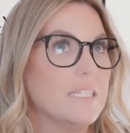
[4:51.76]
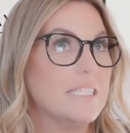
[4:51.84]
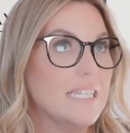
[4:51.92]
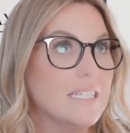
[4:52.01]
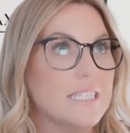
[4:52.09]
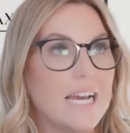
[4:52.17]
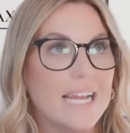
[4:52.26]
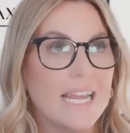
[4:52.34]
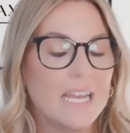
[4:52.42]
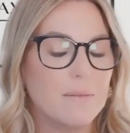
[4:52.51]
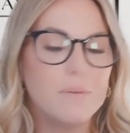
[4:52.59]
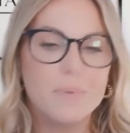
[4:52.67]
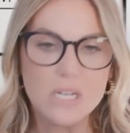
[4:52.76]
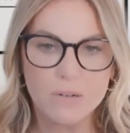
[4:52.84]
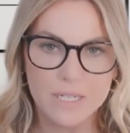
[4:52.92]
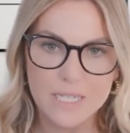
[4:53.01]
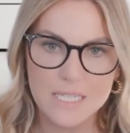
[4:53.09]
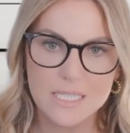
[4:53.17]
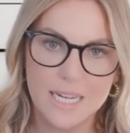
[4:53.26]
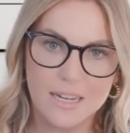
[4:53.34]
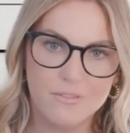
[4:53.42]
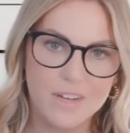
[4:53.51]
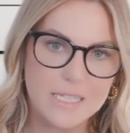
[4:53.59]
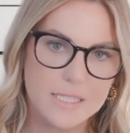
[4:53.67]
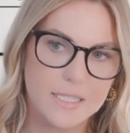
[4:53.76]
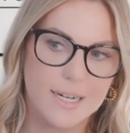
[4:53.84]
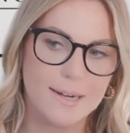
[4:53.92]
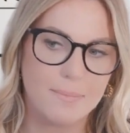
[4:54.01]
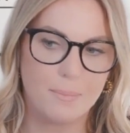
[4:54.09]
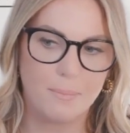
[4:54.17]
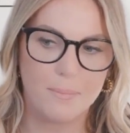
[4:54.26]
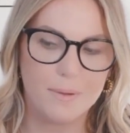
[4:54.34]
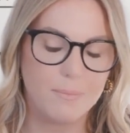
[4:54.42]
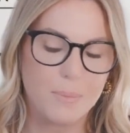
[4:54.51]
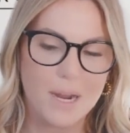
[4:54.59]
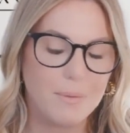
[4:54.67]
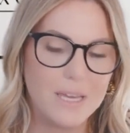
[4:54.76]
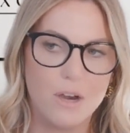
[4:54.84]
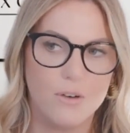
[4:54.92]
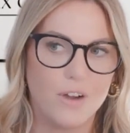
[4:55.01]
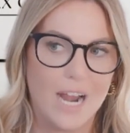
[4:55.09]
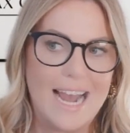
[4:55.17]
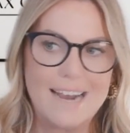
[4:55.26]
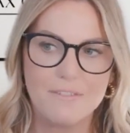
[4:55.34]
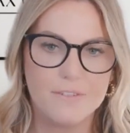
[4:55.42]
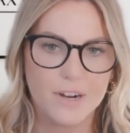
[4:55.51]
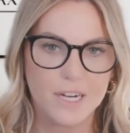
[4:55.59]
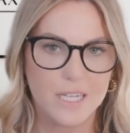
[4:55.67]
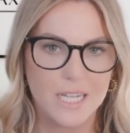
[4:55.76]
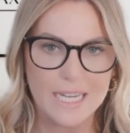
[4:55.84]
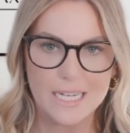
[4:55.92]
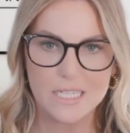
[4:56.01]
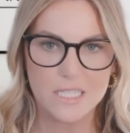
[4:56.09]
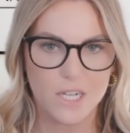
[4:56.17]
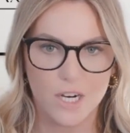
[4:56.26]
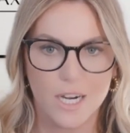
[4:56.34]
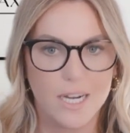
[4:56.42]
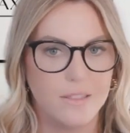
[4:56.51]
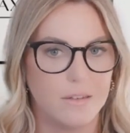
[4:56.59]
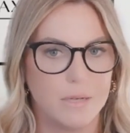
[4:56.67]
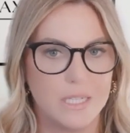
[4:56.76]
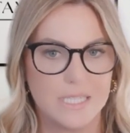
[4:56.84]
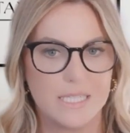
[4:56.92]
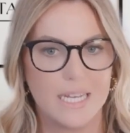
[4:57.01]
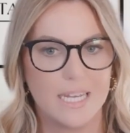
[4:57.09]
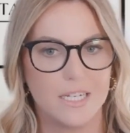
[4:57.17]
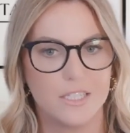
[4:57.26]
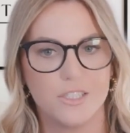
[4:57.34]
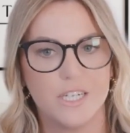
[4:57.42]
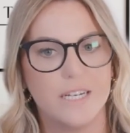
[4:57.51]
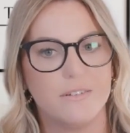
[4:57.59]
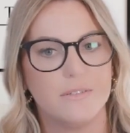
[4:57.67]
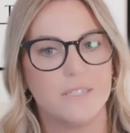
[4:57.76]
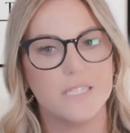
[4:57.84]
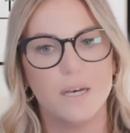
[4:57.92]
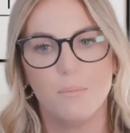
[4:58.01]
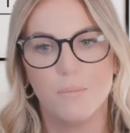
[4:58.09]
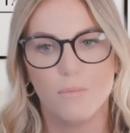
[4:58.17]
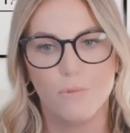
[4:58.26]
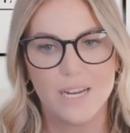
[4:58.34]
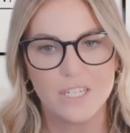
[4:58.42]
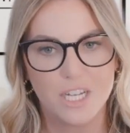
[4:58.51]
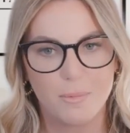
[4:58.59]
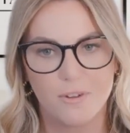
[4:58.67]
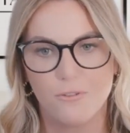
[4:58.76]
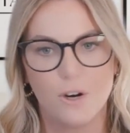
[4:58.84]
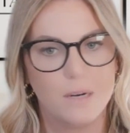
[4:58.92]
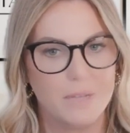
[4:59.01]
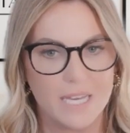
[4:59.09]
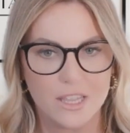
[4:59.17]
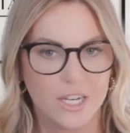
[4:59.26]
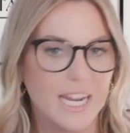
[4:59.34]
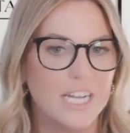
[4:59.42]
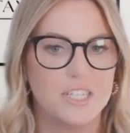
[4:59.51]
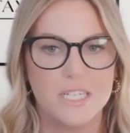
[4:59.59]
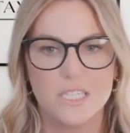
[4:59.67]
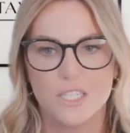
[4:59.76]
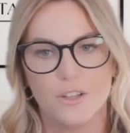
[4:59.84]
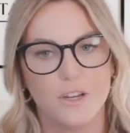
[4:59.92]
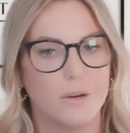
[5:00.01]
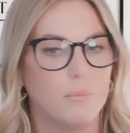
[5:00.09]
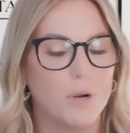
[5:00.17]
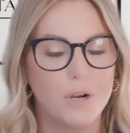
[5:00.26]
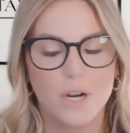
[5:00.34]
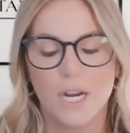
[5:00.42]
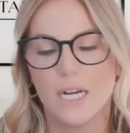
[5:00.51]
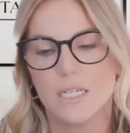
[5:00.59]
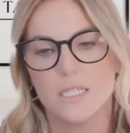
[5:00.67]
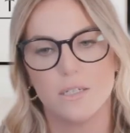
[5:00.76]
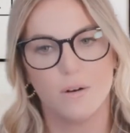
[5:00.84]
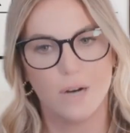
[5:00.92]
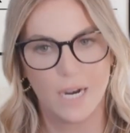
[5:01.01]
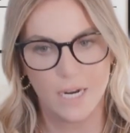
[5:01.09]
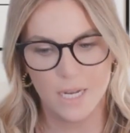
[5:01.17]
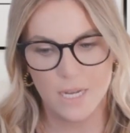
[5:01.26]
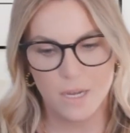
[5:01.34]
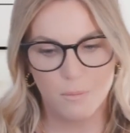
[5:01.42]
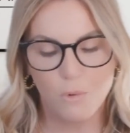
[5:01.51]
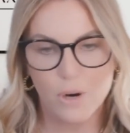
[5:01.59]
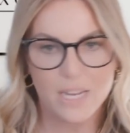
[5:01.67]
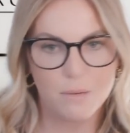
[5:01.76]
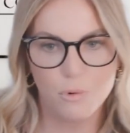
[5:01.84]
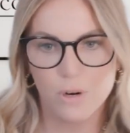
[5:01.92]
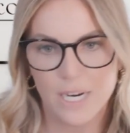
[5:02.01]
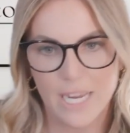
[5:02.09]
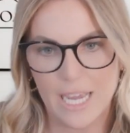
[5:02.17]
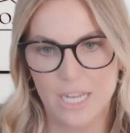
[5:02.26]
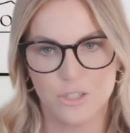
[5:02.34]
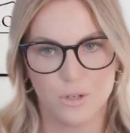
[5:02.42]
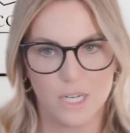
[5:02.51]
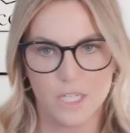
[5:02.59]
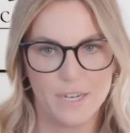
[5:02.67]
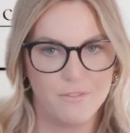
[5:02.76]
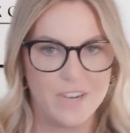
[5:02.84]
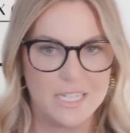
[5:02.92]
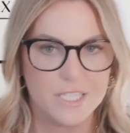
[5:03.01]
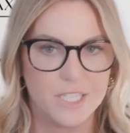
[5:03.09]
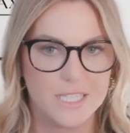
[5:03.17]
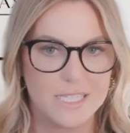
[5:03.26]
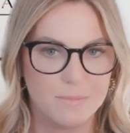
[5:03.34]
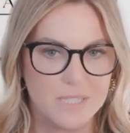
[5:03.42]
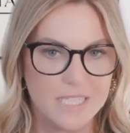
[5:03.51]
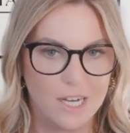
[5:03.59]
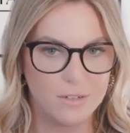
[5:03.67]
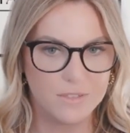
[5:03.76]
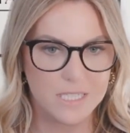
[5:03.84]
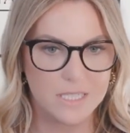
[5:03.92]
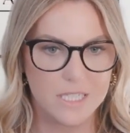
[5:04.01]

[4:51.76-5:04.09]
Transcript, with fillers: since I am a big real estate investor, probably over half of our clients are in the real estate industry in some way, shape, or form, like their agents or their brokers or more in mortgage or investors themselves. And